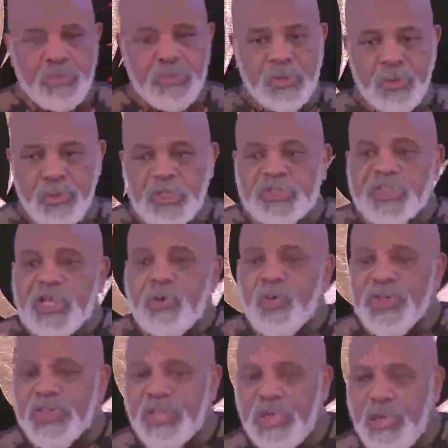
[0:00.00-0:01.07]
We say
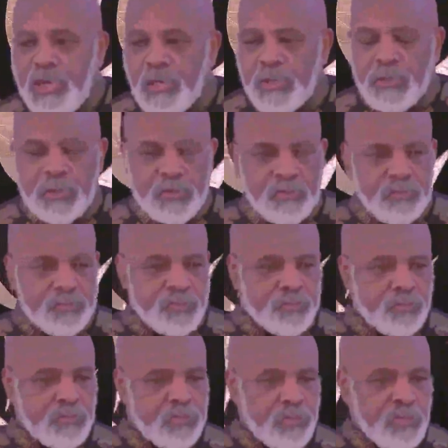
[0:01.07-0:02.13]
we care,
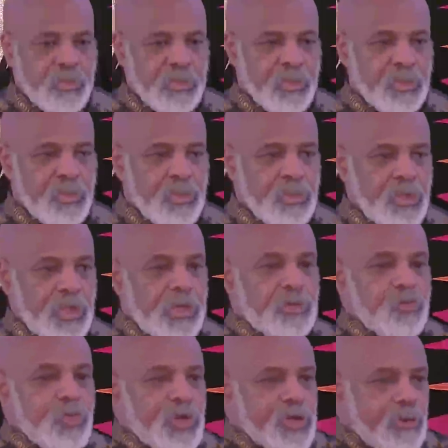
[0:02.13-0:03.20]

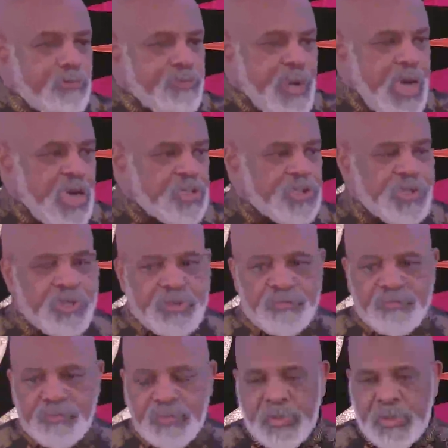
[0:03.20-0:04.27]
and we're
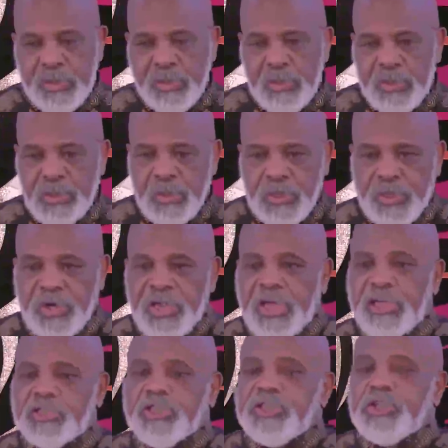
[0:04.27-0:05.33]
compassionate, and
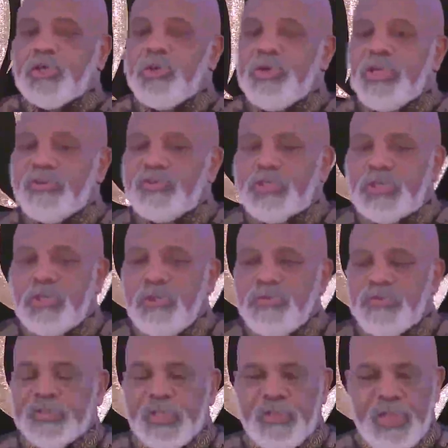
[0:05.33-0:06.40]
there's a degree of
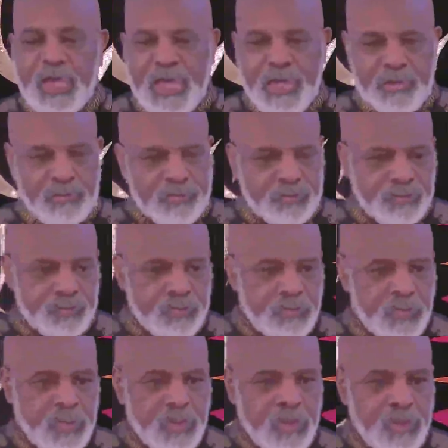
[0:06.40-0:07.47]
truth to that.
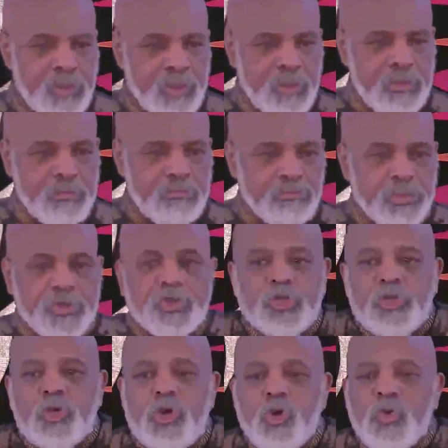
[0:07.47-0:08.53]
But
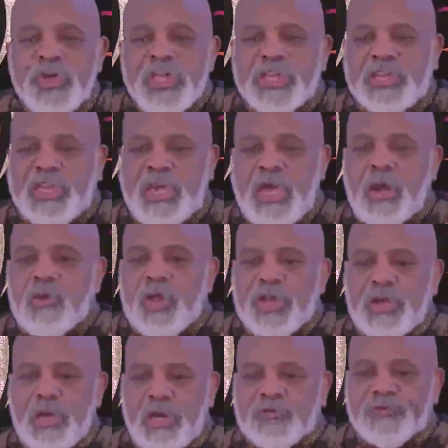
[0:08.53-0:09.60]
do we care
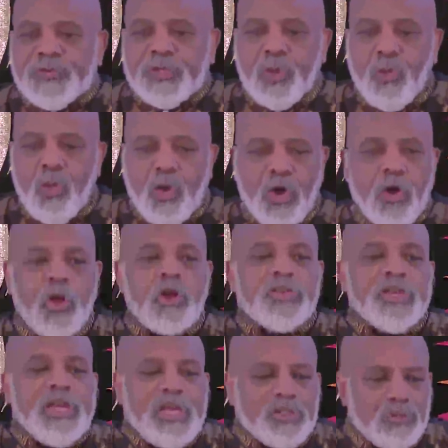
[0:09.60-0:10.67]
enough in a
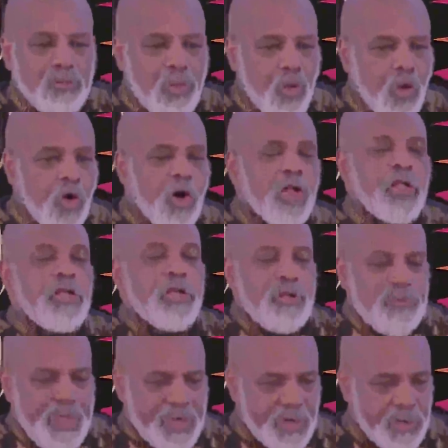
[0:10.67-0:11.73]
world that has more
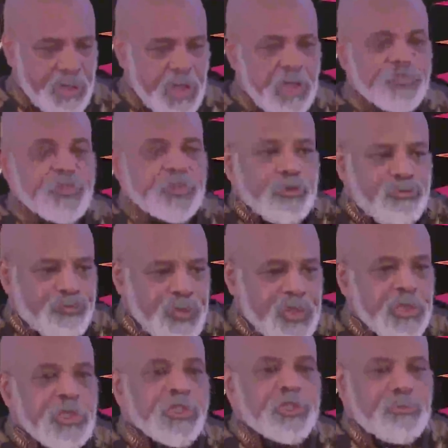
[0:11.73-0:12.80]
than enough to
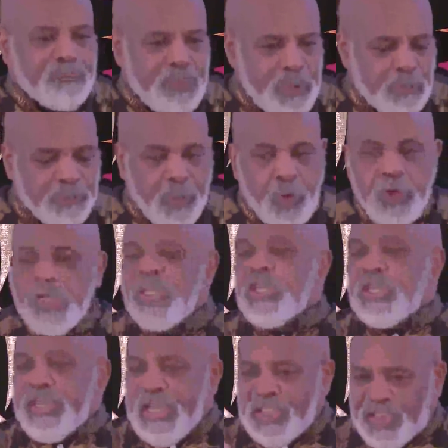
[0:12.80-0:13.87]
feed its people,
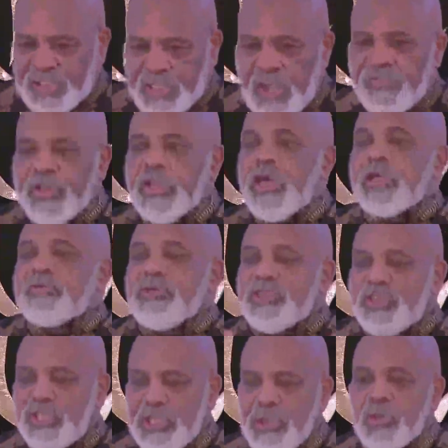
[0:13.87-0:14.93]
that 700
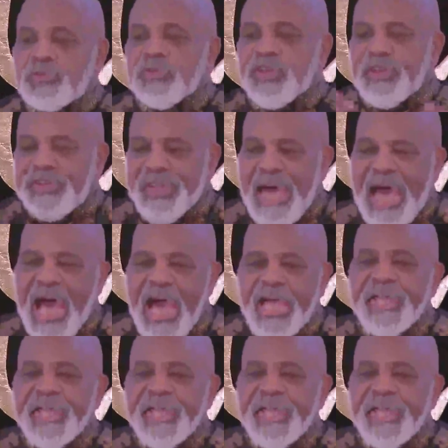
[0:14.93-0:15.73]
children die